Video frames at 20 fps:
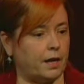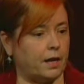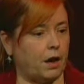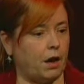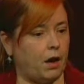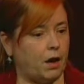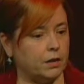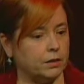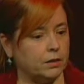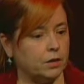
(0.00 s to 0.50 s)

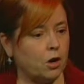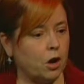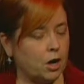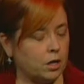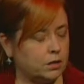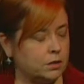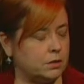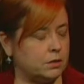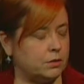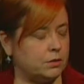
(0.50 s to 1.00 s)

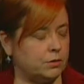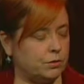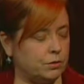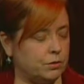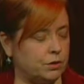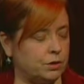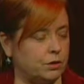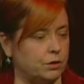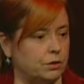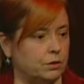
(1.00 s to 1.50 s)

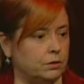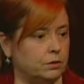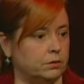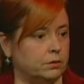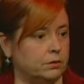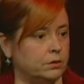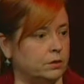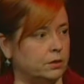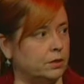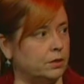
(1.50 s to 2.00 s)
unconstitutional
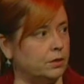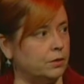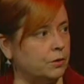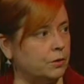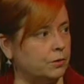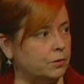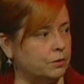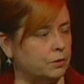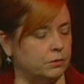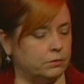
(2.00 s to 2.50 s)

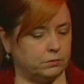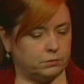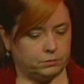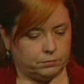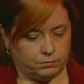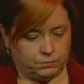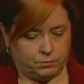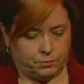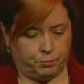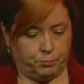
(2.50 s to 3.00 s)

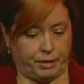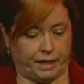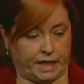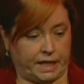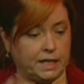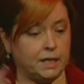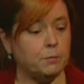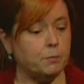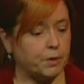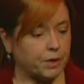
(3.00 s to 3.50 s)

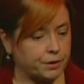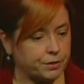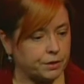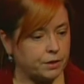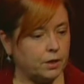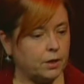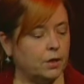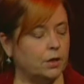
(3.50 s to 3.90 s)
behemoth